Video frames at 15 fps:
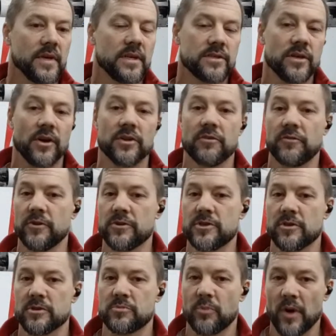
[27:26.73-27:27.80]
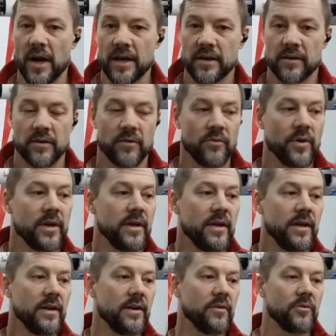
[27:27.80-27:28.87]
So the future is bright.
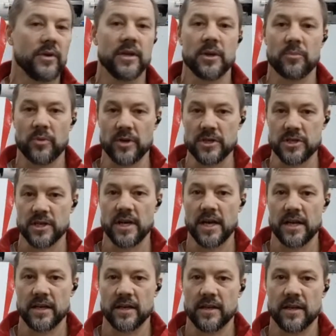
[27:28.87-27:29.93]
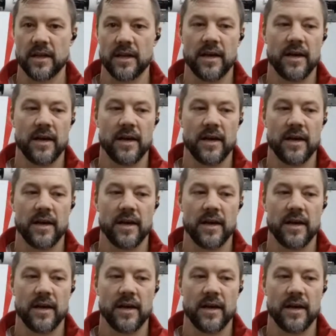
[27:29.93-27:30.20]
We really appreciate